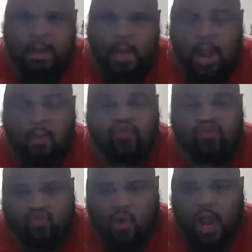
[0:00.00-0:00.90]
I will
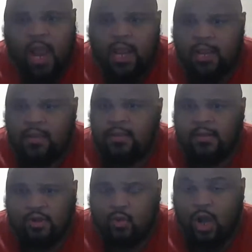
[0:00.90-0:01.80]
try
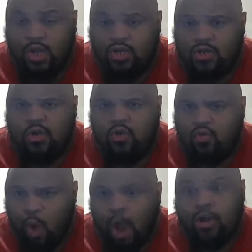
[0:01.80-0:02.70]
to watch
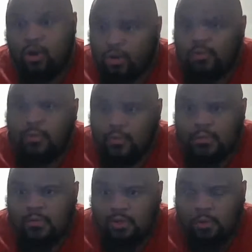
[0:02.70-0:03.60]
Rocker
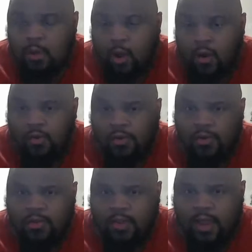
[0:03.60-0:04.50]
tomorrow
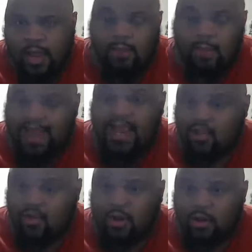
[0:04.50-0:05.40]
and get back
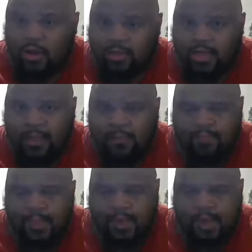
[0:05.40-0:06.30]
into it, like that.
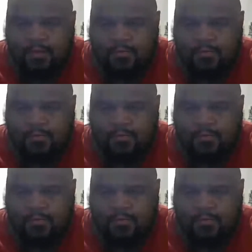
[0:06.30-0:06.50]
And then,